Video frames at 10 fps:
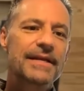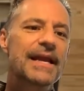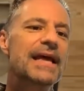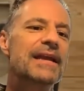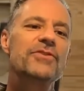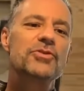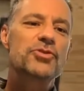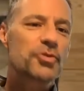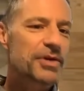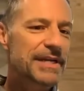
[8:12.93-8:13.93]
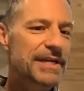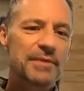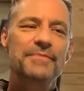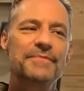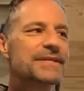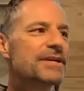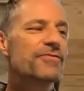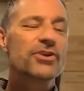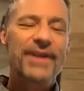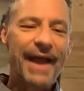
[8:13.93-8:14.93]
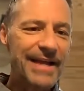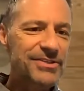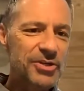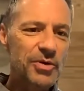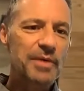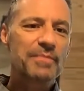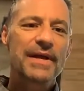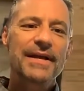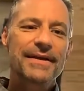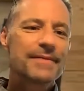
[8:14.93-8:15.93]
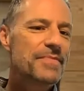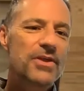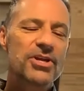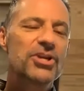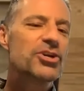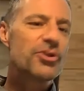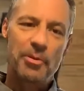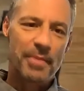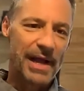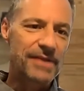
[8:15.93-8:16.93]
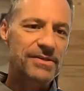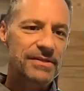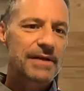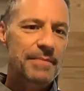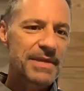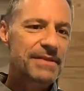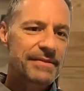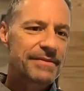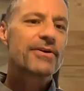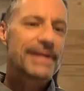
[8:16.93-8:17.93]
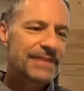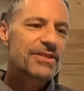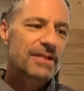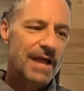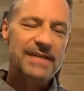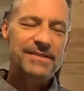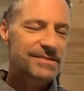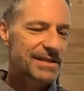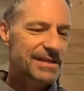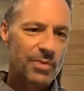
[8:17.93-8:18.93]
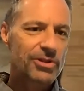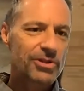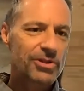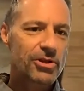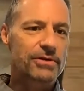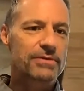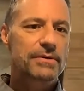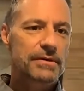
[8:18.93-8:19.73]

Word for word: and if you treat them, you know, if you're nice to them, they're going to do their best. I mean, they're in the class because they want to learn.